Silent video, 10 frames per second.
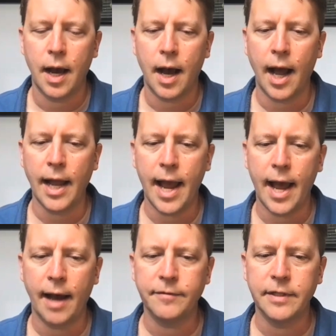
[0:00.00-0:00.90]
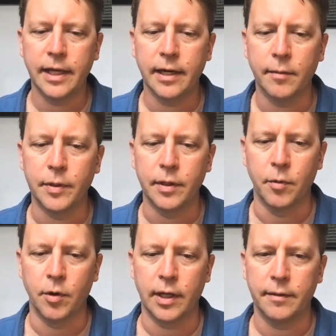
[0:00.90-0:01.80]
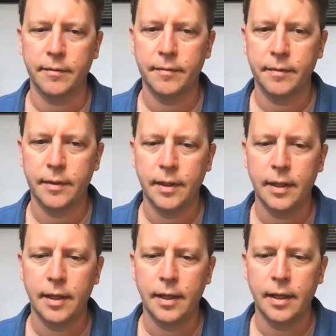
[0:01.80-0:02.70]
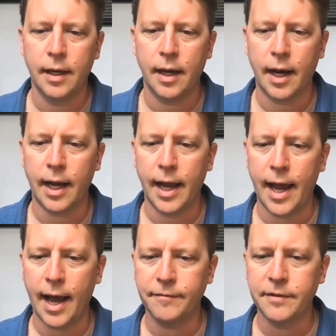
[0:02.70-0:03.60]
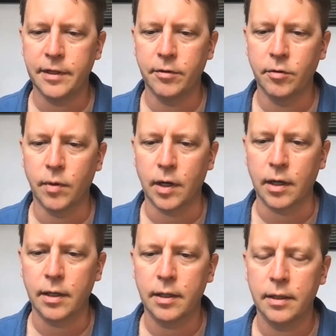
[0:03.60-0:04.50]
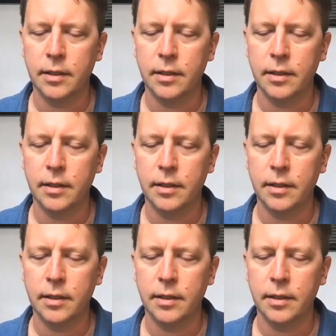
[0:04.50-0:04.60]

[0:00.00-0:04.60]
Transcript: I have to get up in the morning. I have to go to work.